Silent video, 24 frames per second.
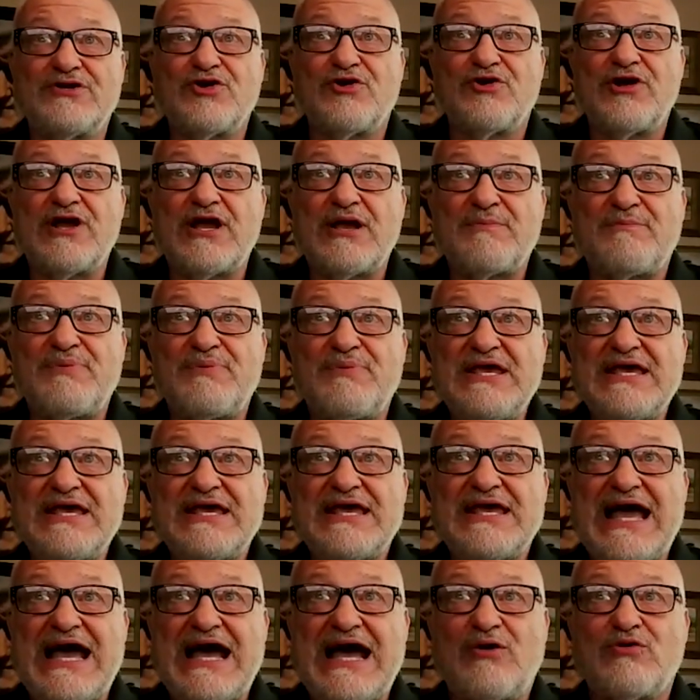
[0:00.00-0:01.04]
during peak
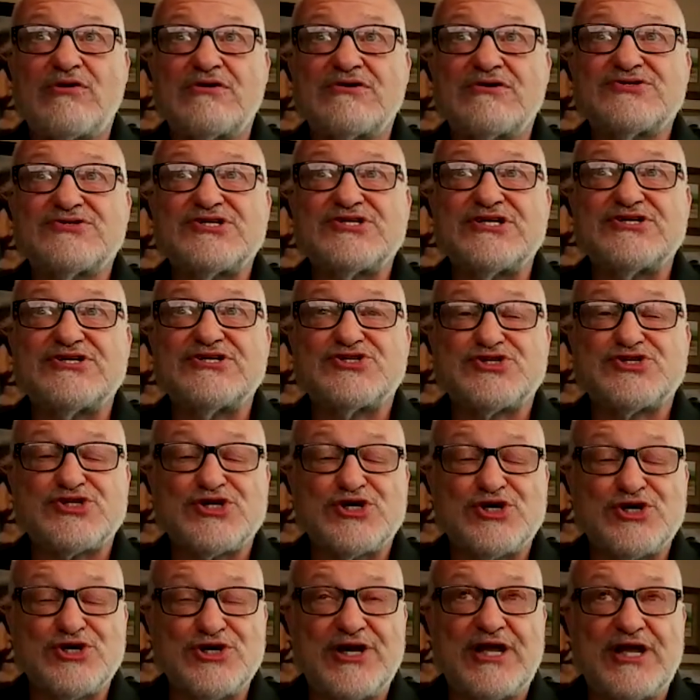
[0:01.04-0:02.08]
hours is
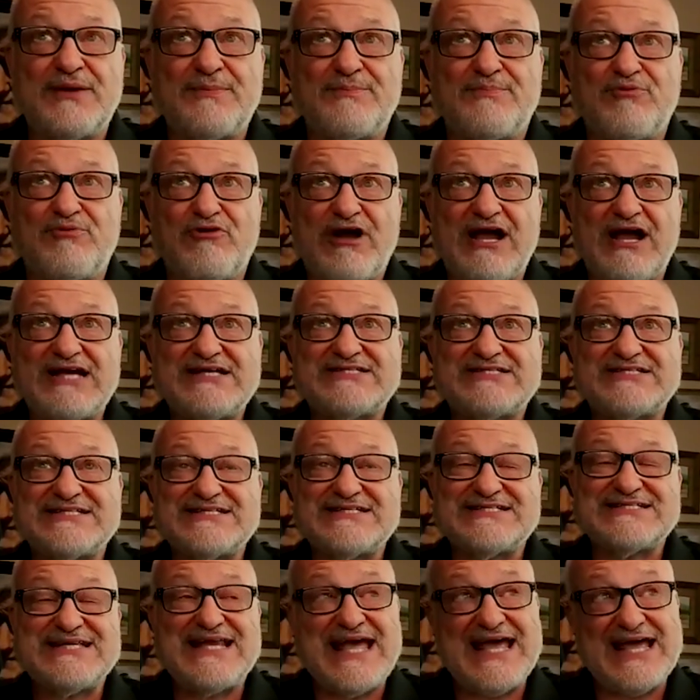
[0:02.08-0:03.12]
turning
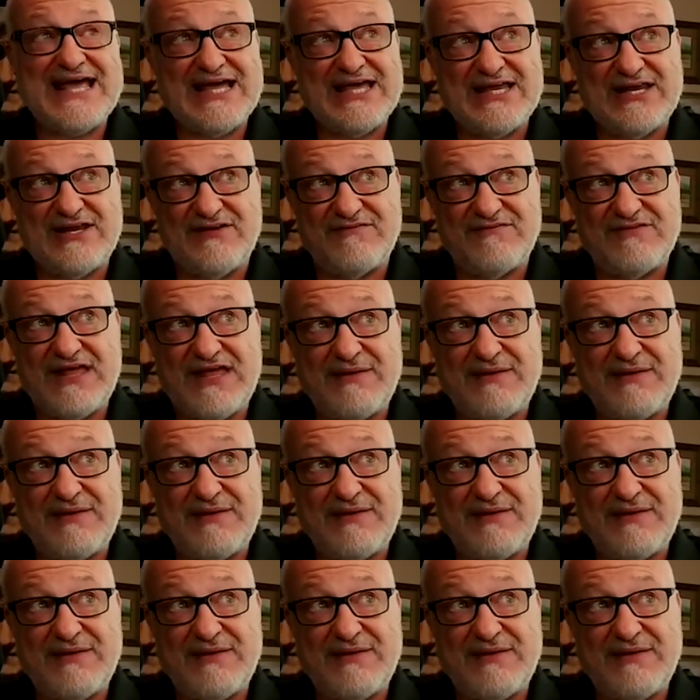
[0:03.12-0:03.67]
prices negative.